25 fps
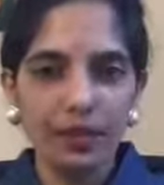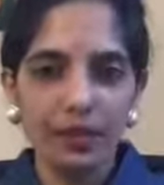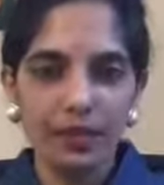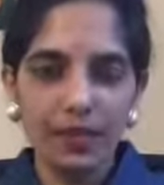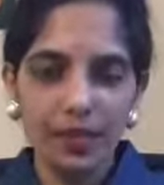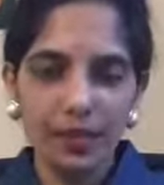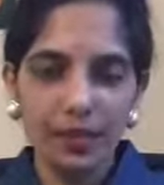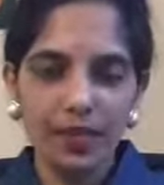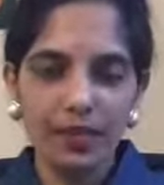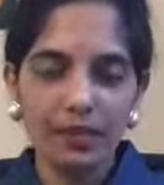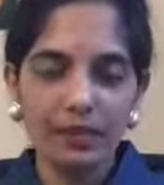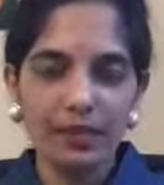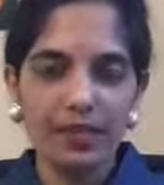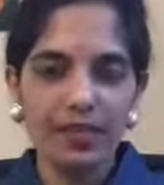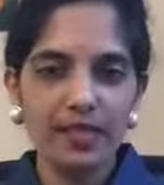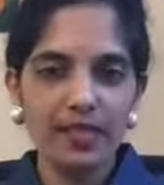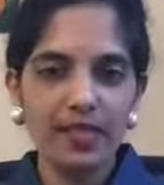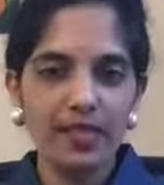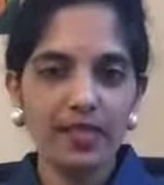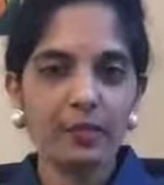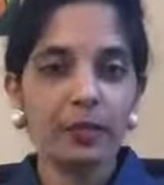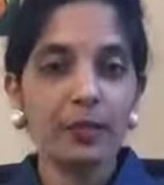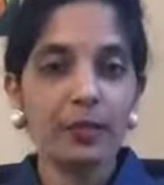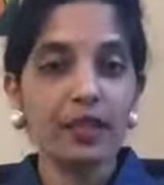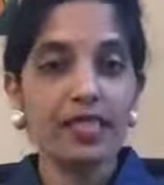
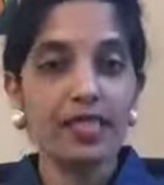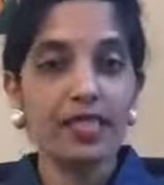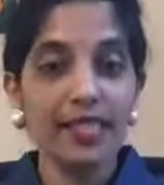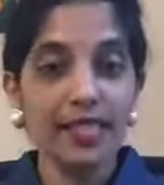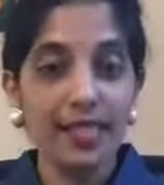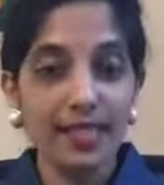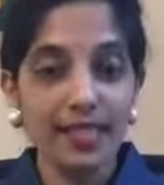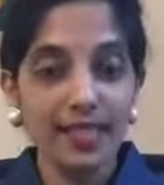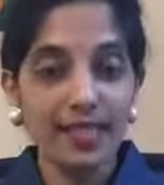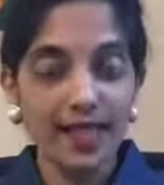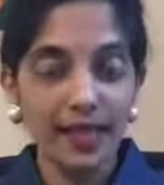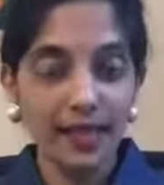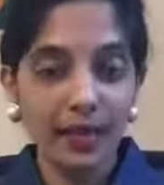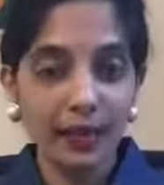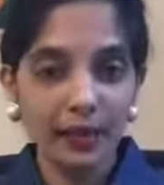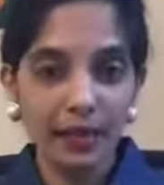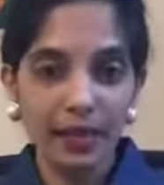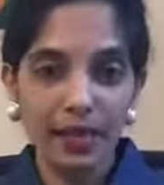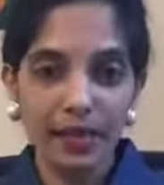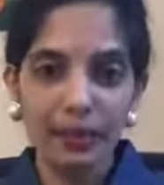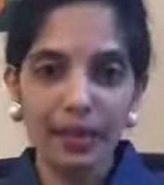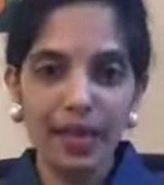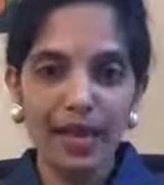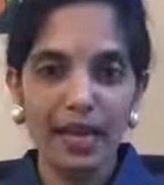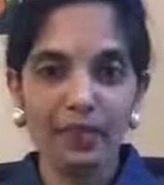treatments, what is it that
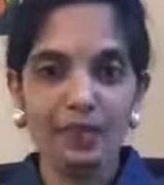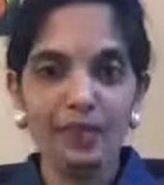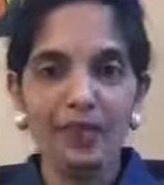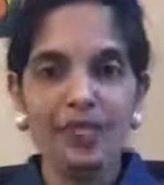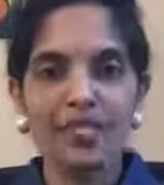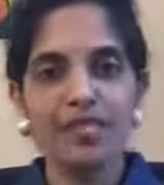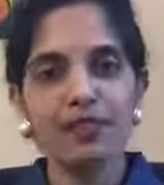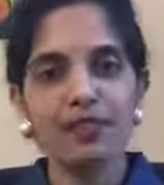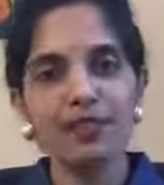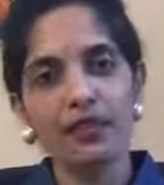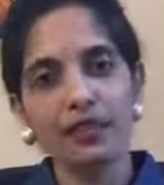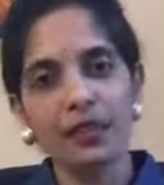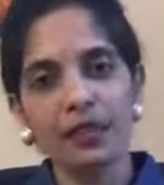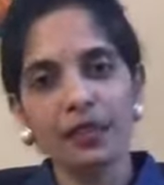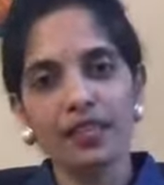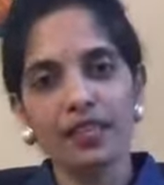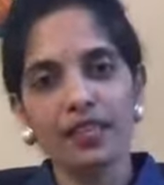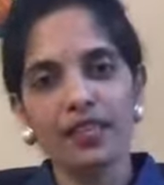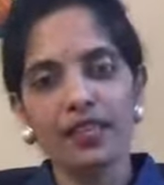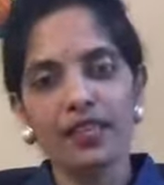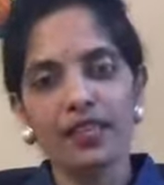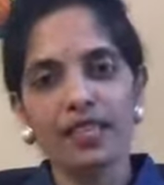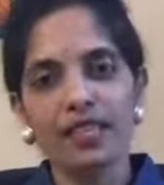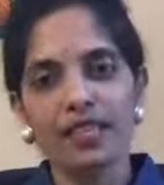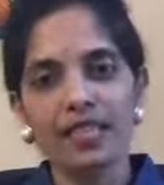Ayurveda recommends for
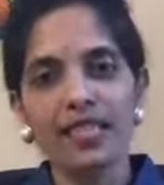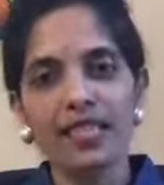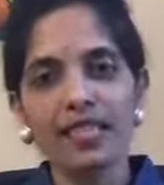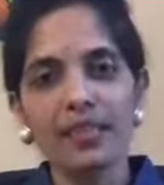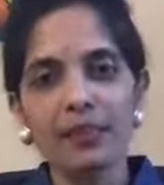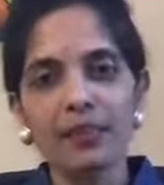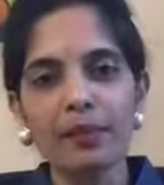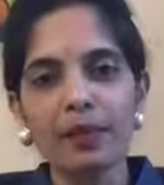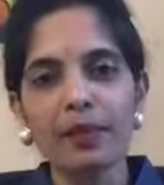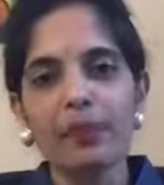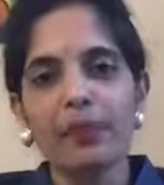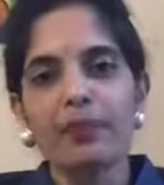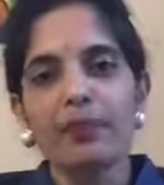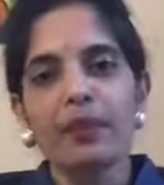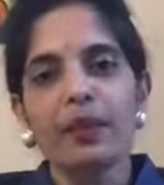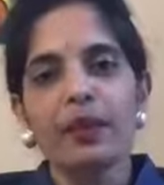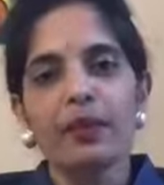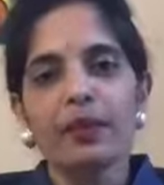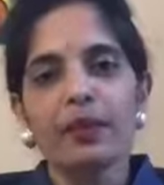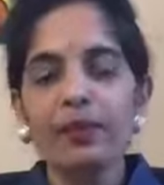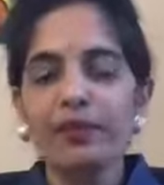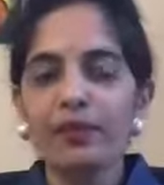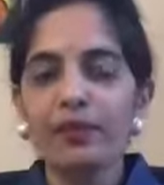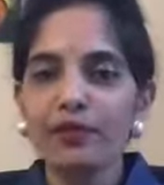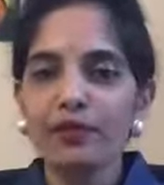sleep.
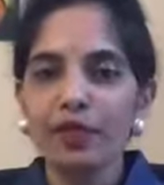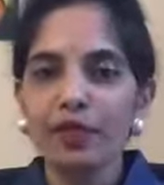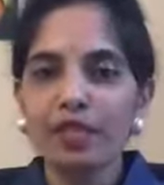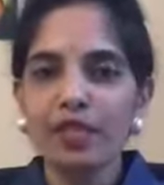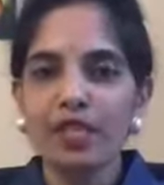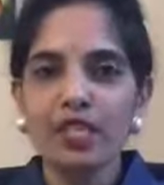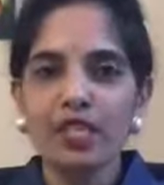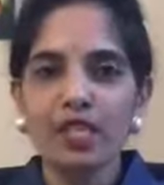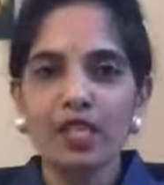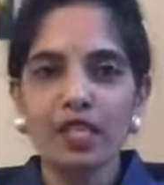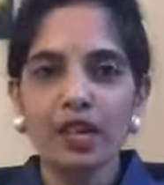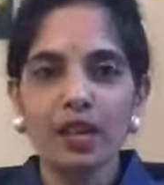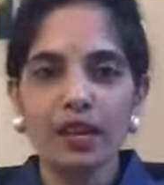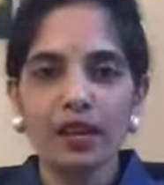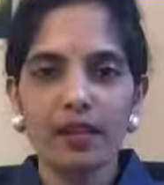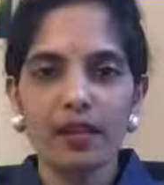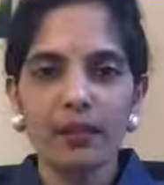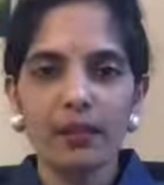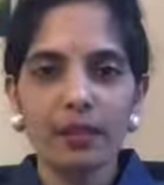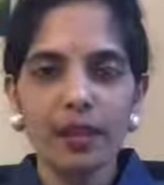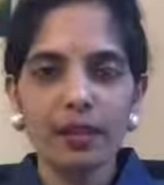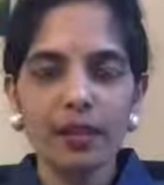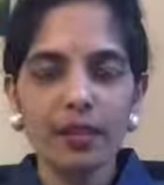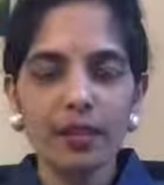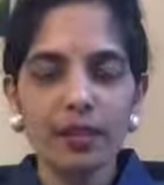We will first talk
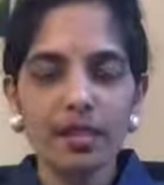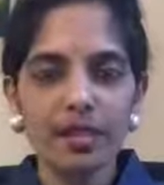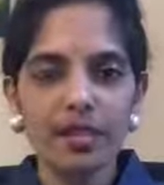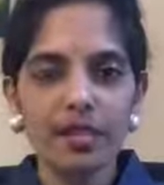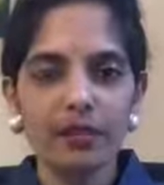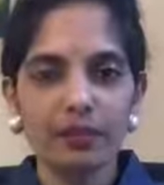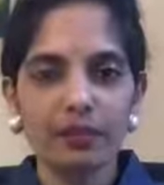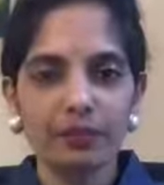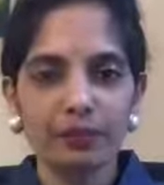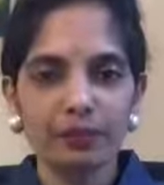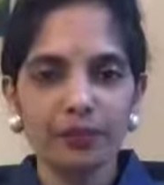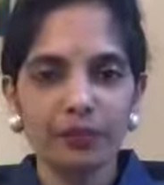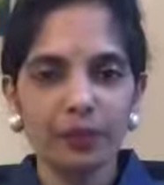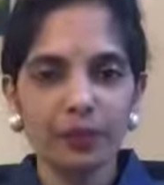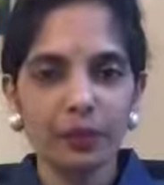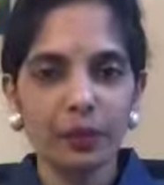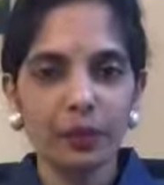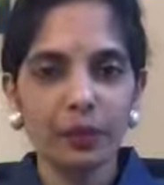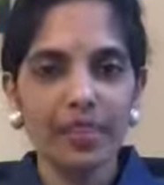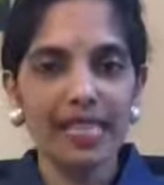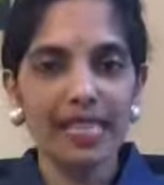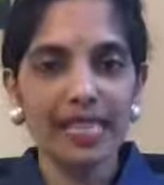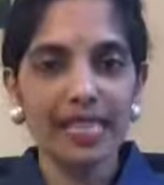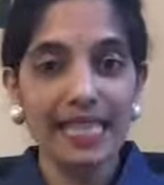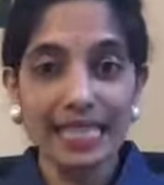about
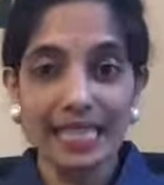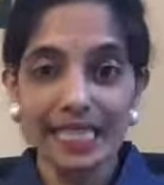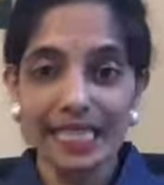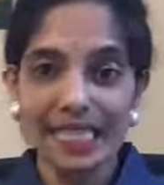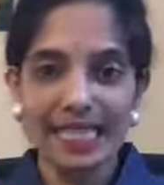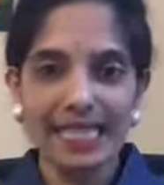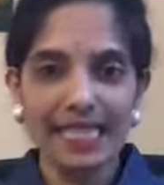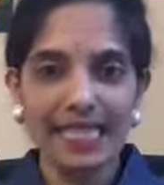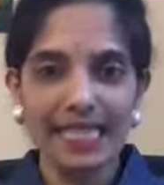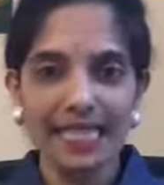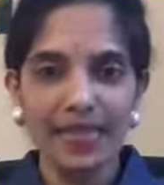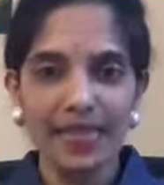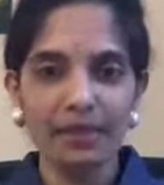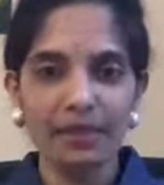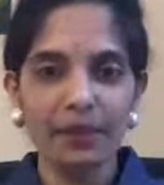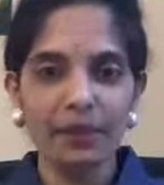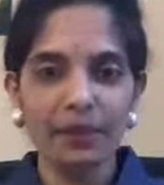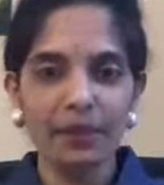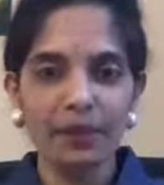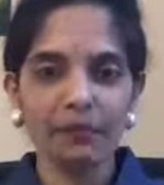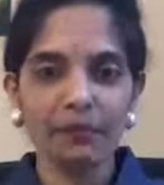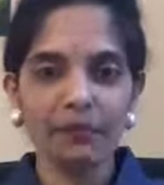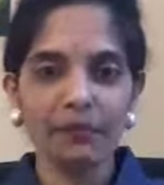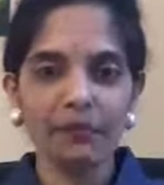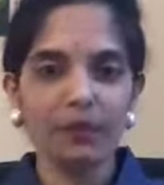what is sleep,
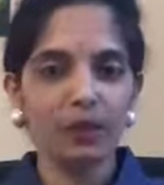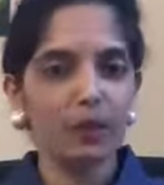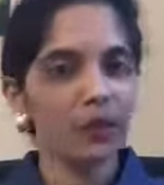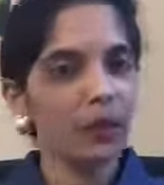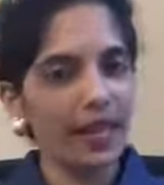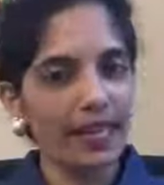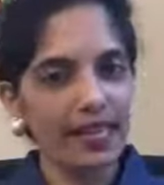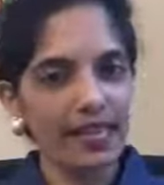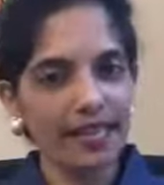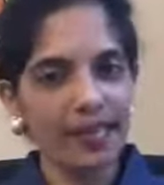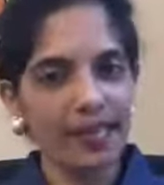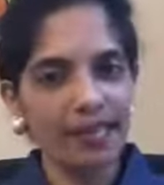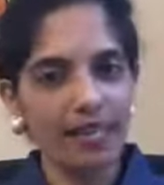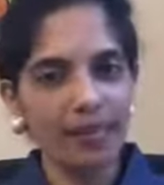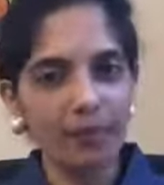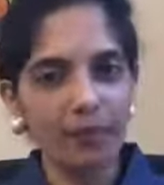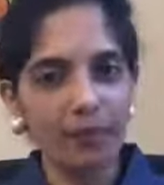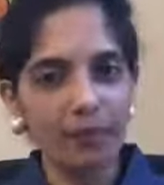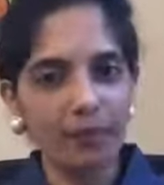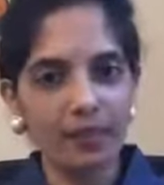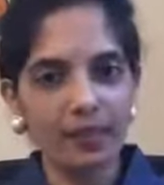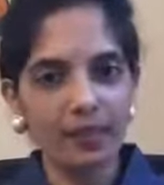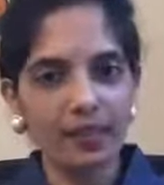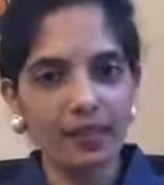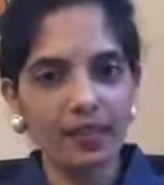why is it
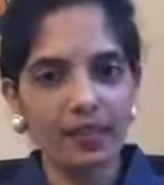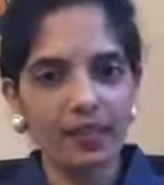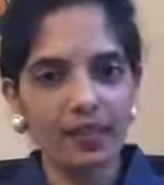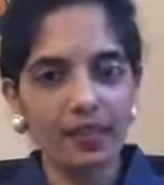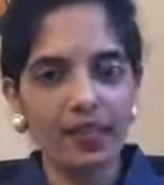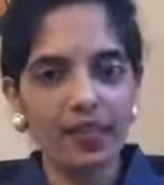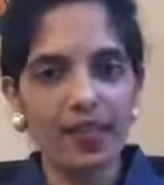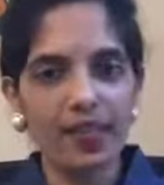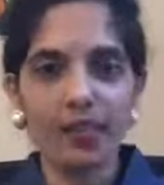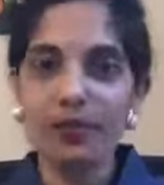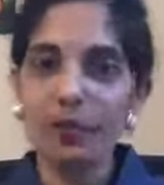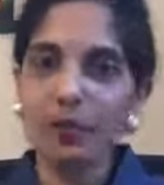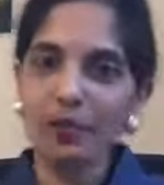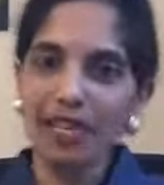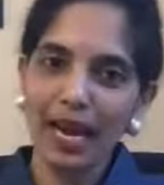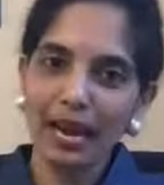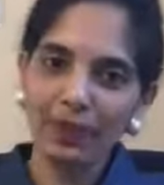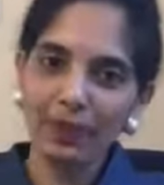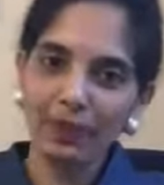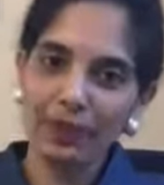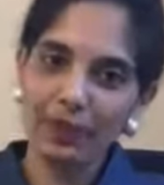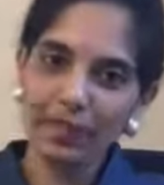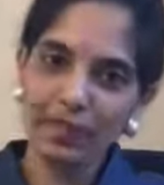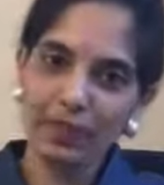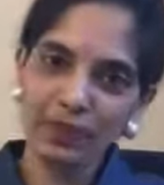important, and what
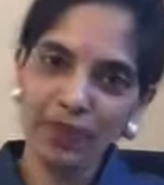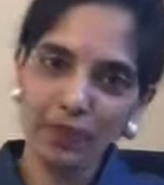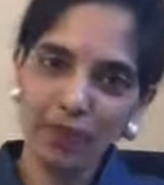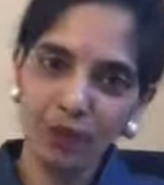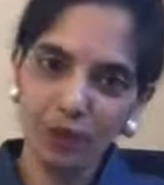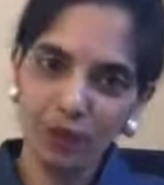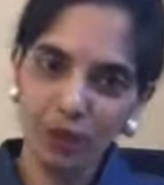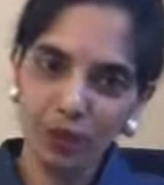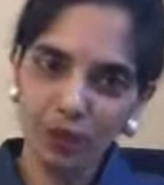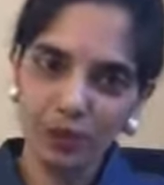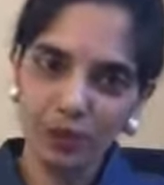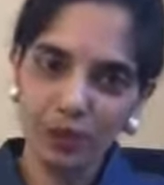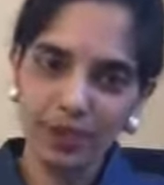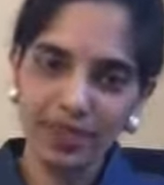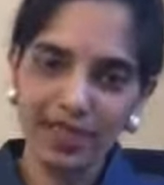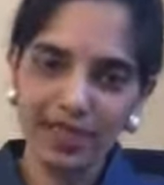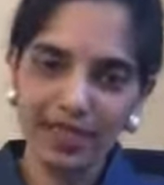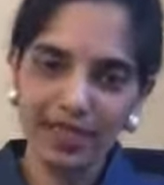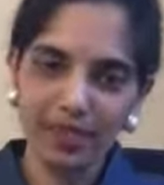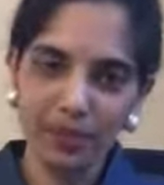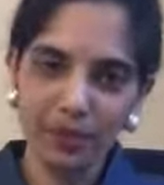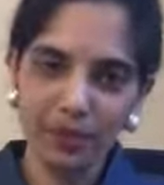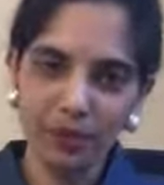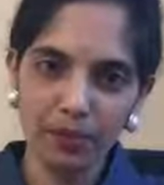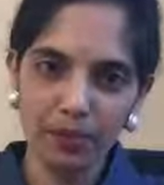happens when you don't
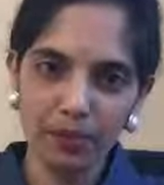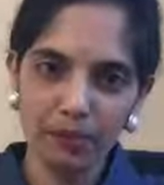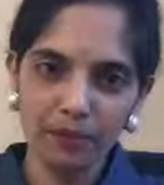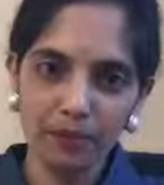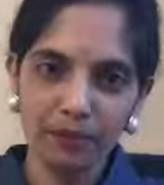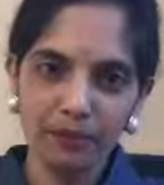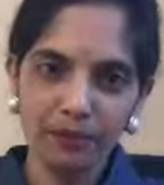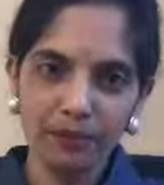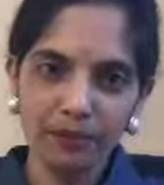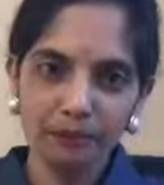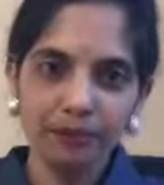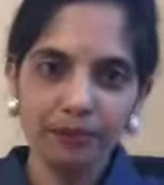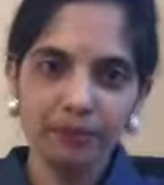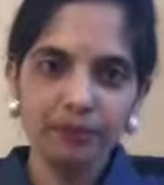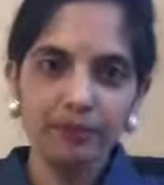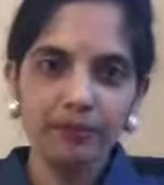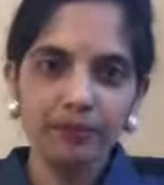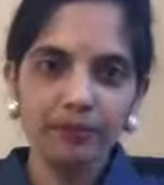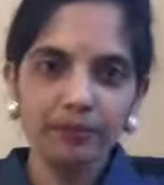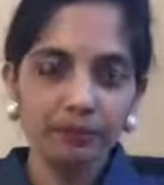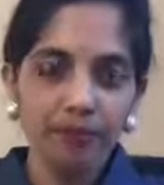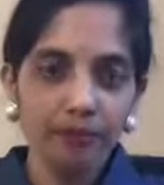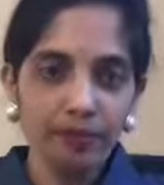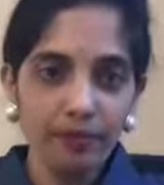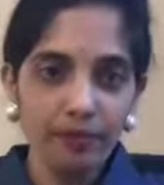sleep.
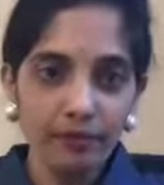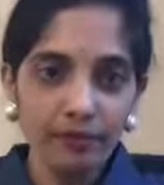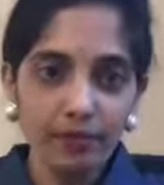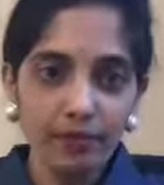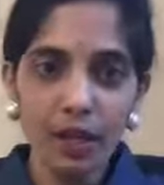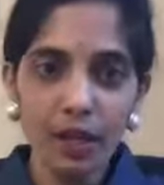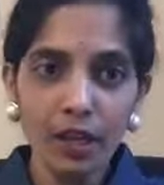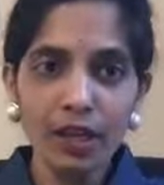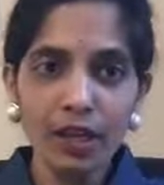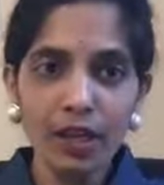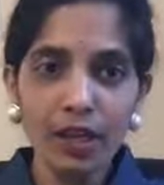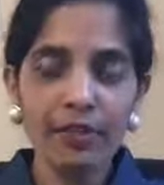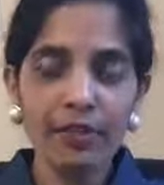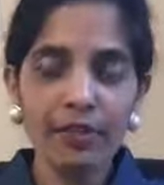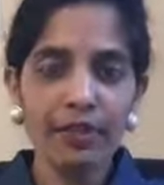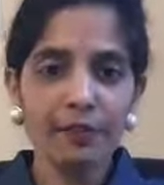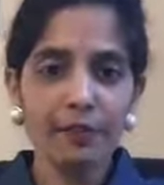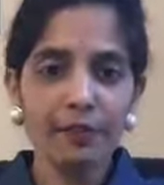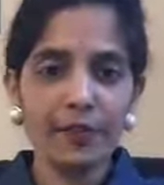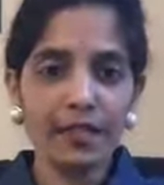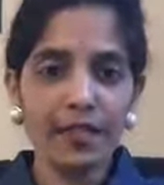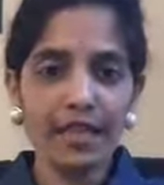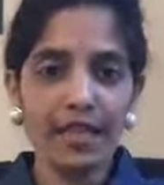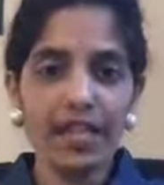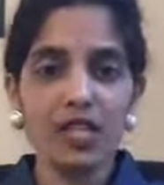All of that
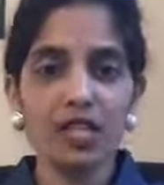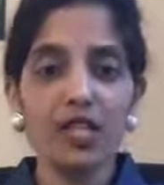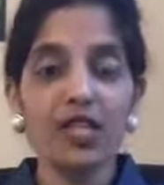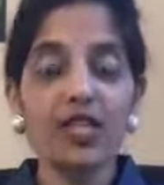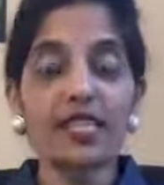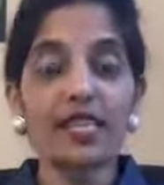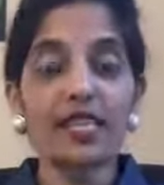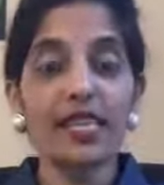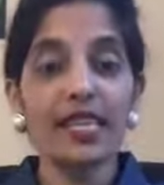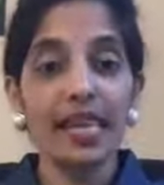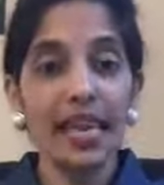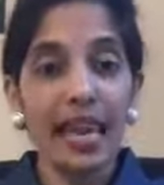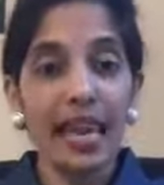implications. And